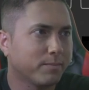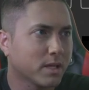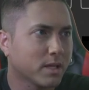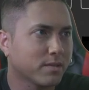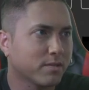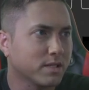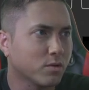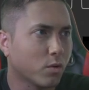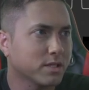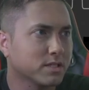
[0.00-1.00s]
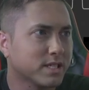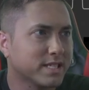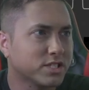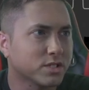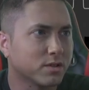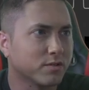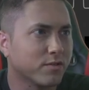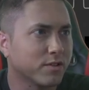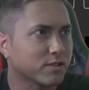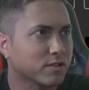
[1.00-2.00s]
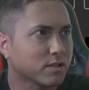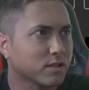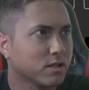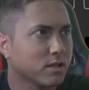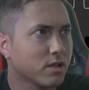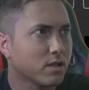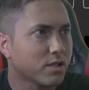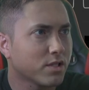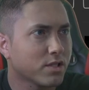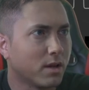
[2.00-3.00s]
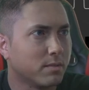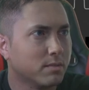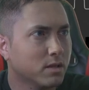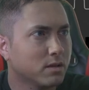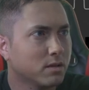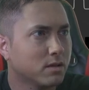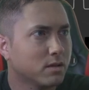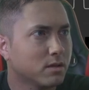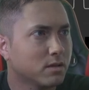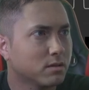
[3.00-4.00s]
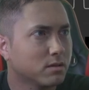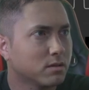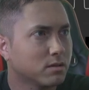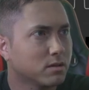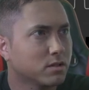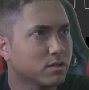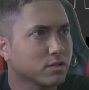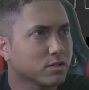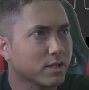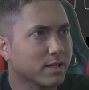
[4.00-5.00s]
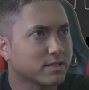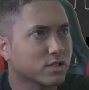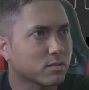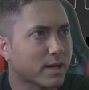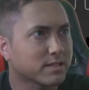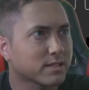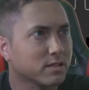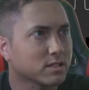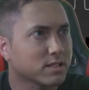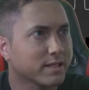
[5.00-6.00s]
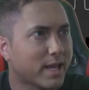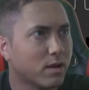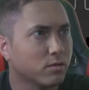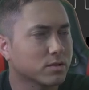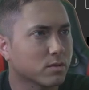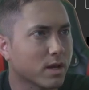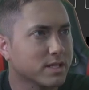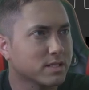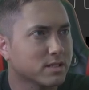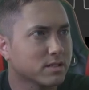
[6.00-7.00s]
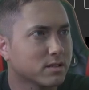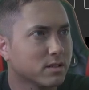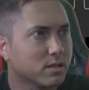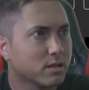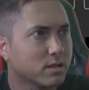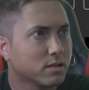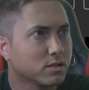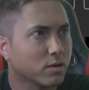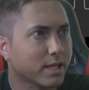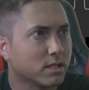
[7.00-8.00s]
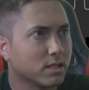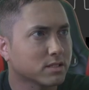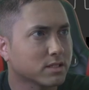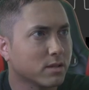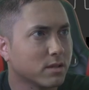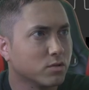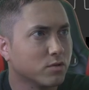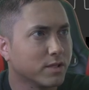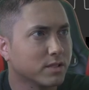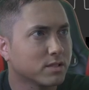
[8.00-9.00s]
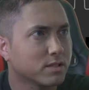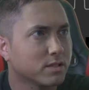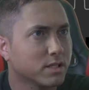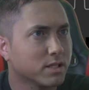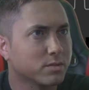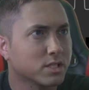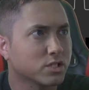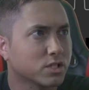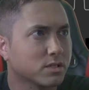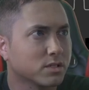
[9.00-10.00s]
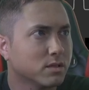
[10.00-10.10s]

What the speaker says: at the orientation of this thumb so that it's correct. It looks like that one's right. So again, I'll just kind of move it in position.